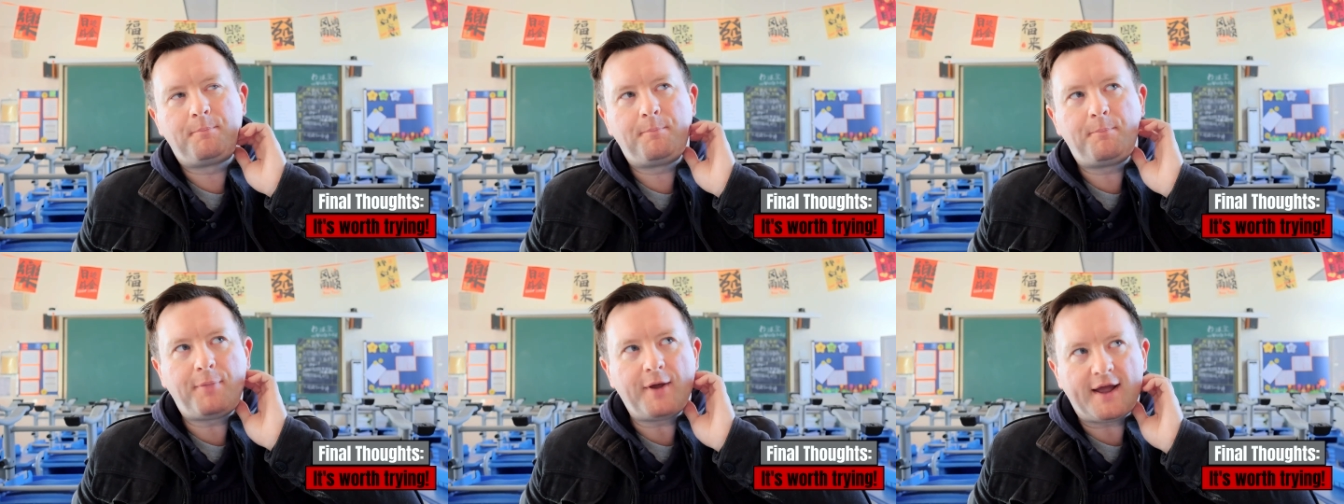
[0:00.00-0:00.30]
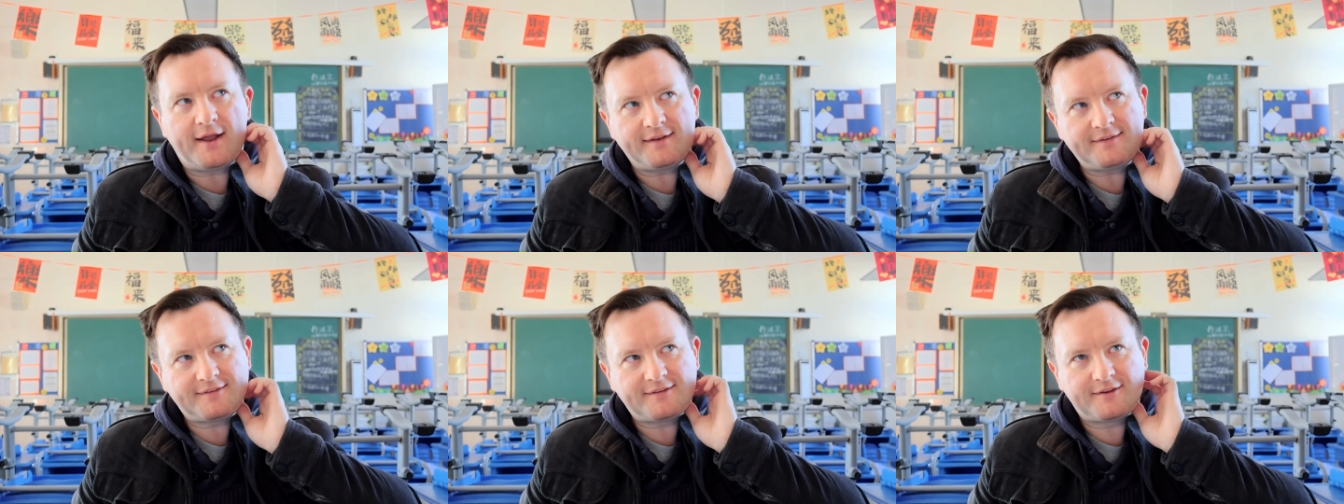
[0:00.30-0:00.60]

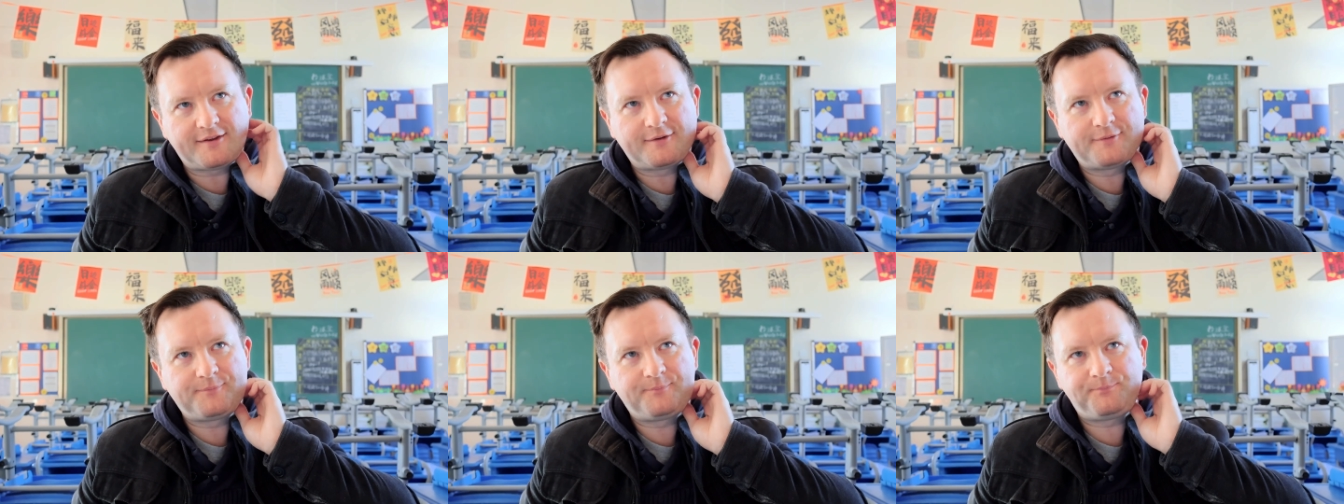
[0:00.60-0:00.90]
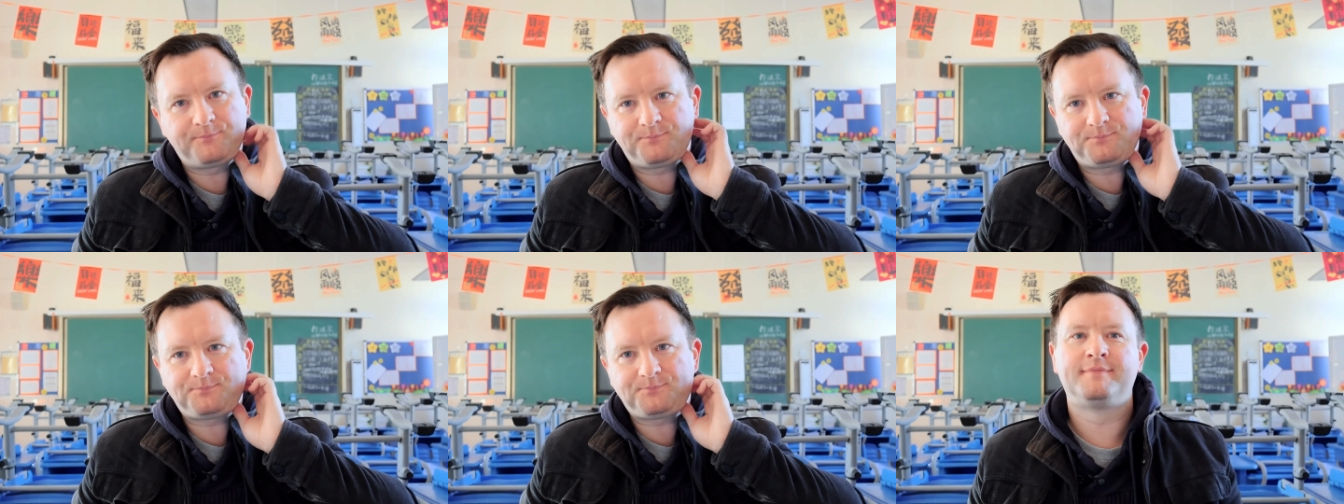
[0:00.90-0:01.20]
but
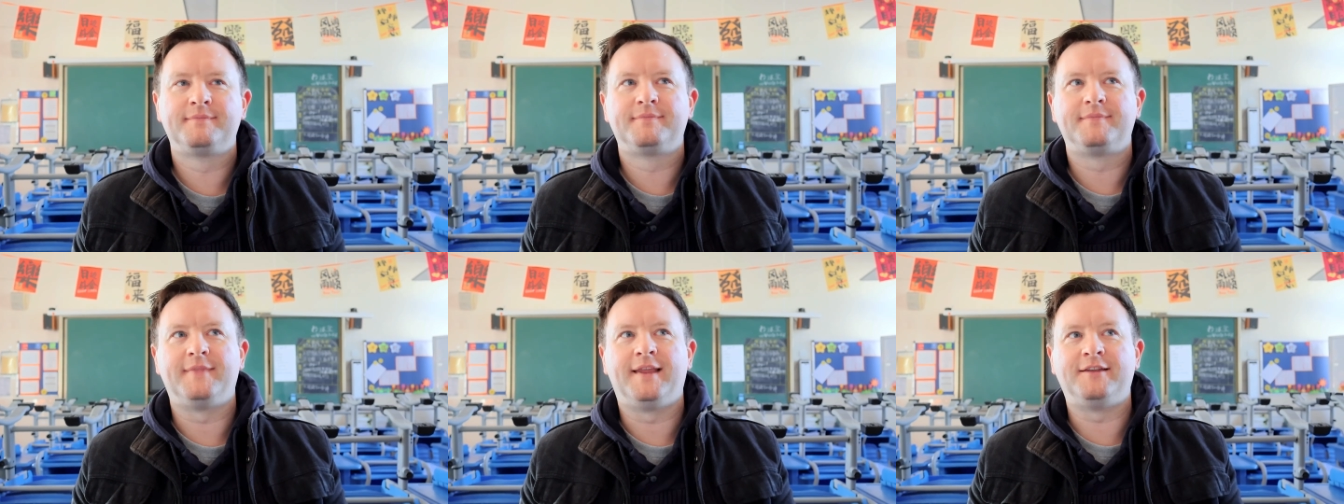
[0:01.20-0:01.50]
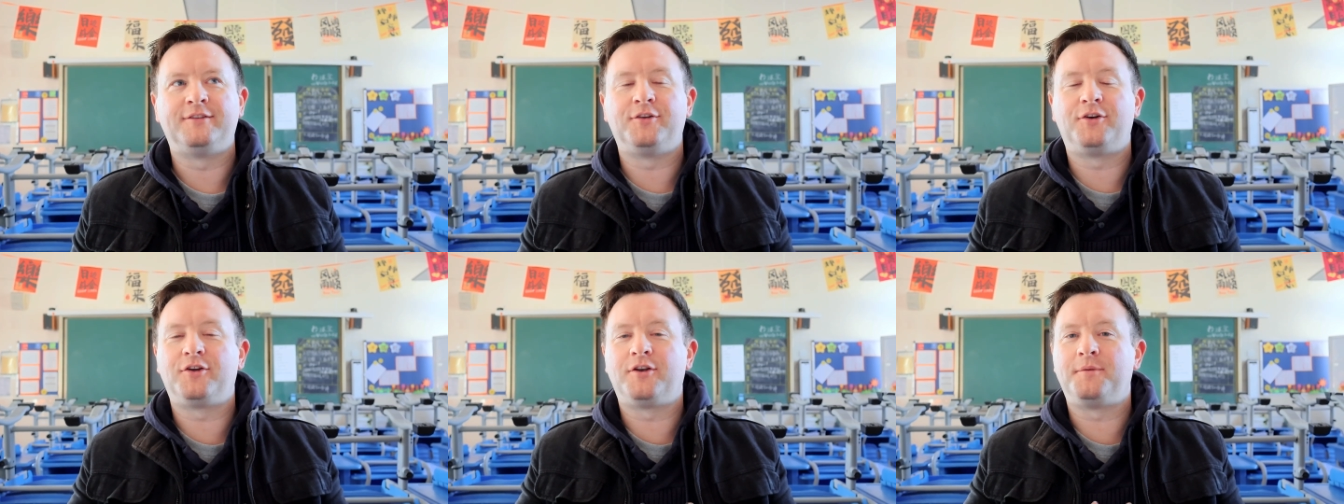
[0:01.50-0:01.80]

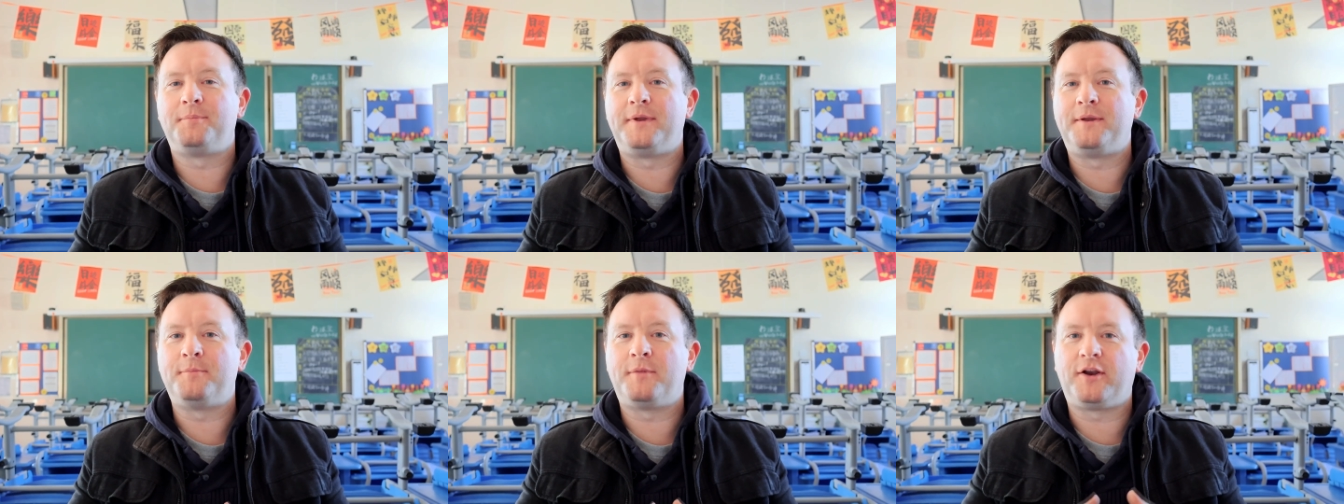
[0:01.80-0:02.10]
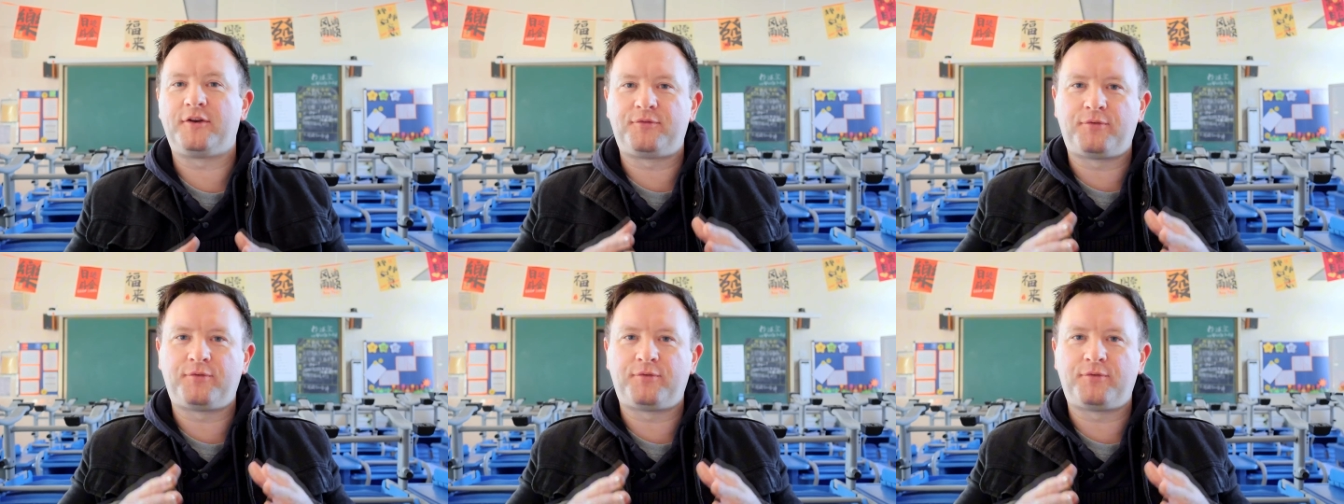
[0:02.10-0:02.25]
there's not going to be much